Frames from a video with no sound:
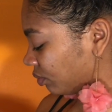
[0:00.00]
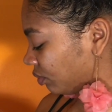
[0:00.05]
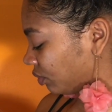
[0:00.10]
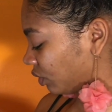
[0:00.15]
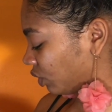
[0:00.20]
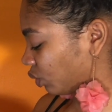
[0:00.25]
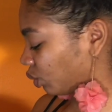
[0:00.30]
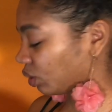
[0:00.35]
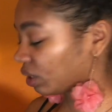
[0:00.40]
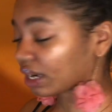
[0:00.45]

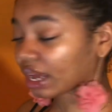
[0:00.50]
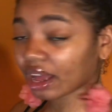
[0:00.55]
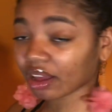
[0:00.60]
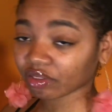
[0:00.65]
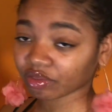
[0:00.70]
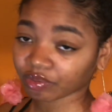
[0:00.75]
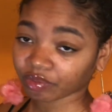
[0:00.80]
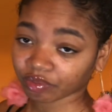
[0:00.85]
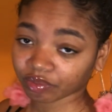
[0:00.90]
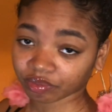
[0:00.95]
3.5
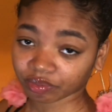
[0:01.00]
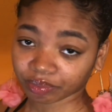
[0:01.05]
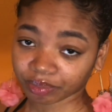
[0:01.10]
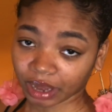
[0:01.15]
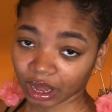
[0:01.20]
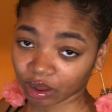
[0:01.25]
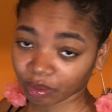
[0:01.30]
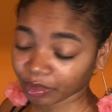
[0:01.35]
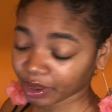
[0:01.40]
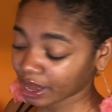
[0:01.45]

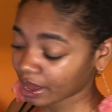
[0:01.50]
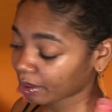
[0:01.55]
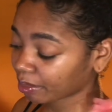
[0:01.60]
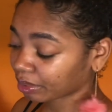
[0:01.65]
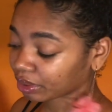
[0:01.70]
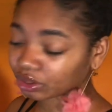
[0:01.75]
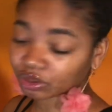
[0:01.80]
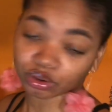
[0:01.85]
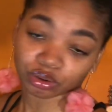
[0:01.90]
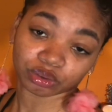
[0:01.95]
pound bag,
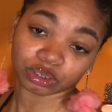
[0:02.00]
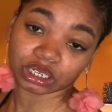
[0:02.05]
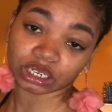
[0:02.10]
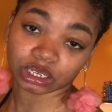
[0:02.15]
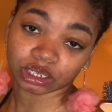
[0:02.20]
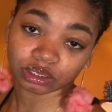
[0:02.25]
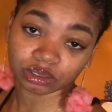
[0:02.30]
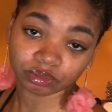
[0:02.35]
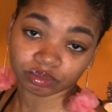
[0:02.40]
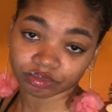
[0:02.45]
but you don't need
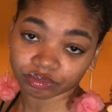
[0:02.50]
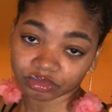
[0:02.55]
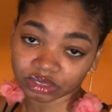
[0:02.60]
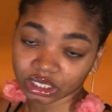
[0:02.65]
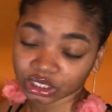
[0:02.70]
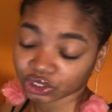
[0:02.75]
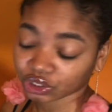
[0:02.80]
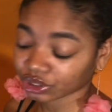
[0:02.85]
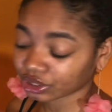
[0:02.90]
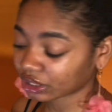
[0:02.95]

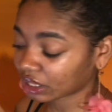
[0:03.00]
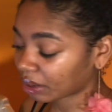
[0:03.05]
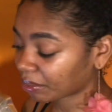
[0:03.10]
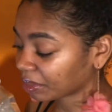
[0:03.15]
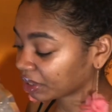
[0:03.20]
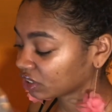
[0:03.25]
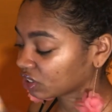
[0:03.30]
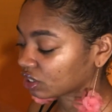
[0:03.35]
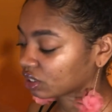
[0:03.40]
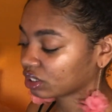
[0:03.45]
necessarily that
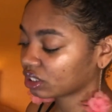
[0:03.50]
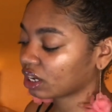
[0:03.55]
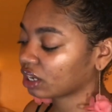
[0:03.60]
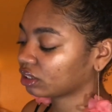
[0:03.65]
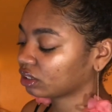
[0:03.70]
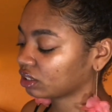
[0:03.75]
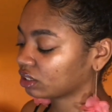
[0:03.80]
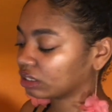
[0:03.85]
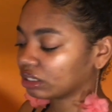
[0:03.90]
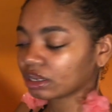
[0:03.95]
much. I just got
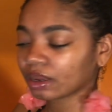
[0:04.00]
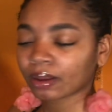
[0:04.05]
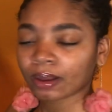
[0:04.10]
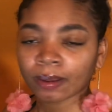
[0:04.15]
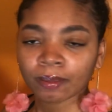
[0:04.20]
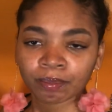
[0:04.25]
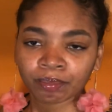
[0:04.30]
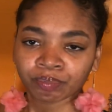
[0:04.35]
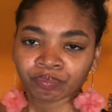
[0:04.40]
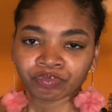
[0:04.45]
this,
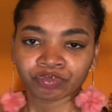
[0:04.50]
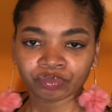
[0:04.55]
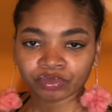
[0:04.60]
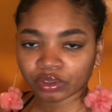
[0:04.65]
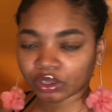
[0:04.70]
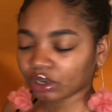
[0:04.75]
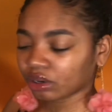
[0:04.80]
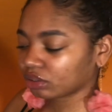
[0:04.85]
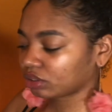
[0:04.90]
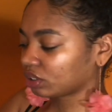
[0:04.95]
you
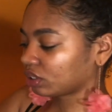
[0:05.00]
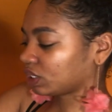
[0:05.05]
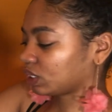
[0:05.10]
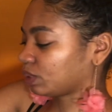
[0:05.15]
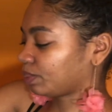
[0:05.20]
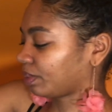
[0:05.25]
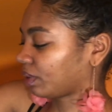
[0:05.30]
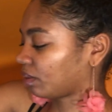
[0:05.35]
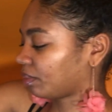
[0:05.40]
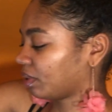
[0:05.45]
know, to
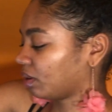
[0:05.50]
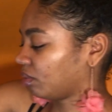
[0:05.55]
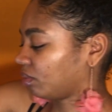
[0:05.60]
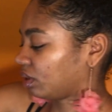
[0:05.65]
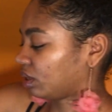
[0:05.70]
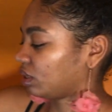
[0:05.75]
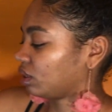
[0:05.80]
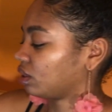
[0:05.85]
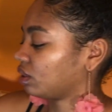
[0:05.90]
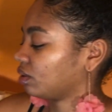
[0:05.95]
experiment with.